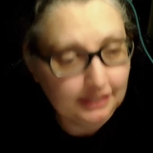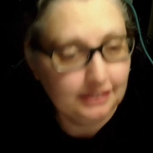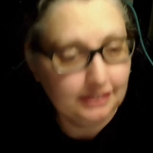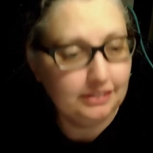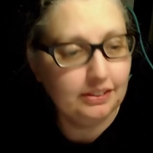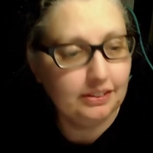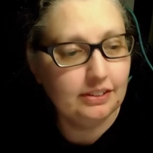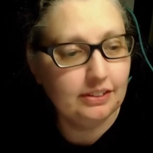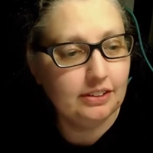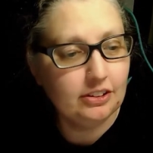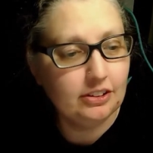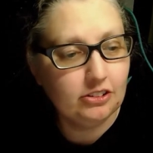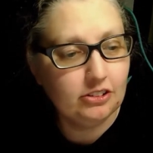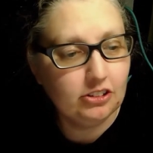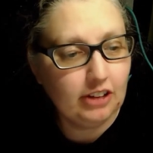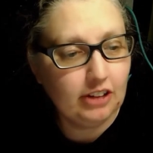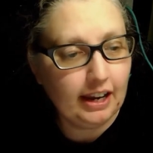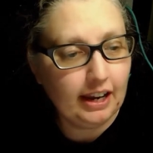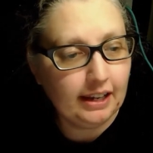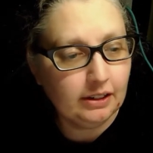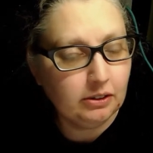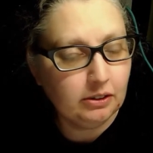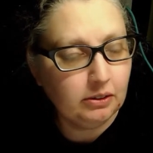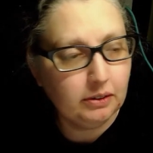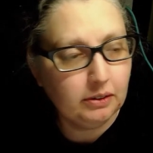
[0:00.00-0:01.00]
to the
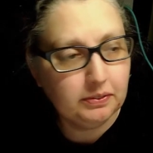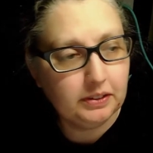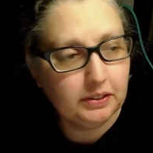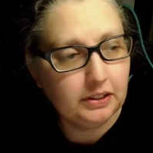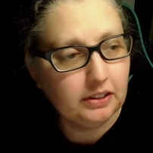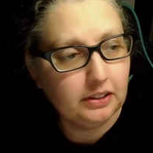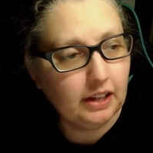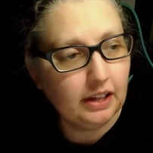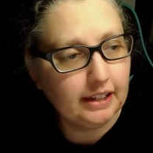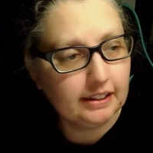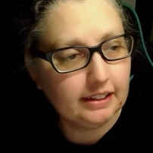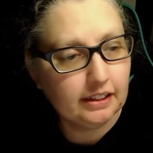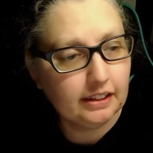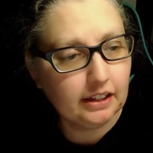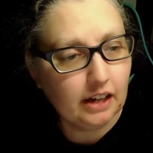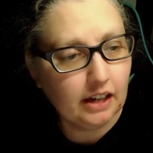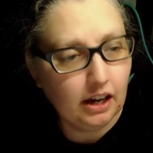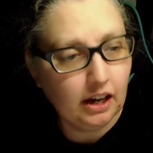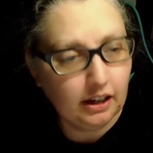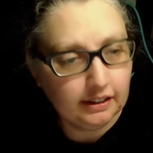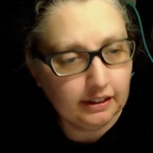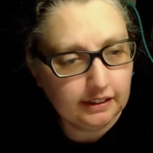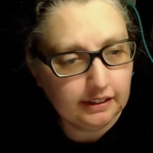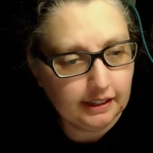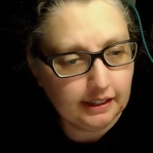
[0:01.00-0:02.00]
channel if you like the
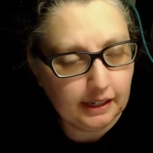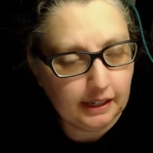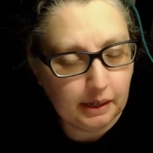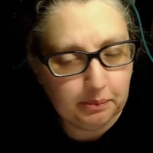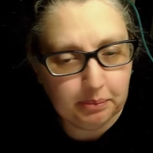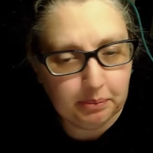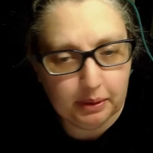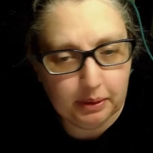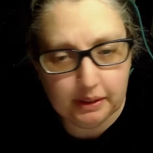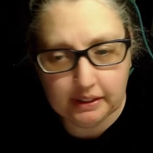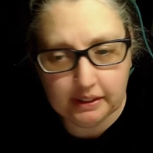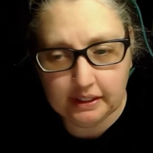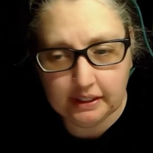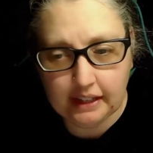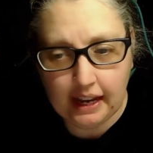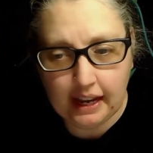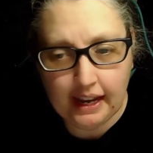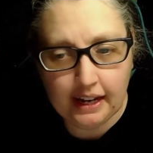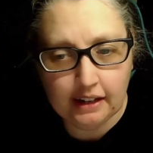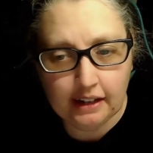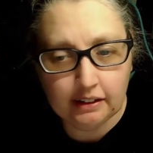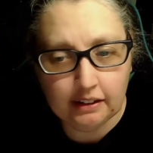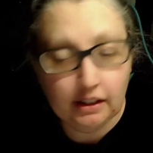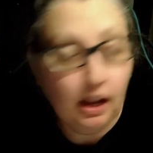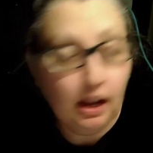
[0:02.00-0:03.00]
content I'm putting
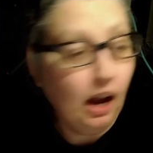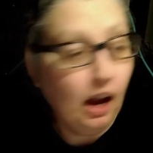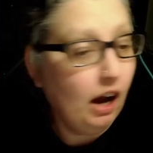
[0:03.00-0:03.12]
out.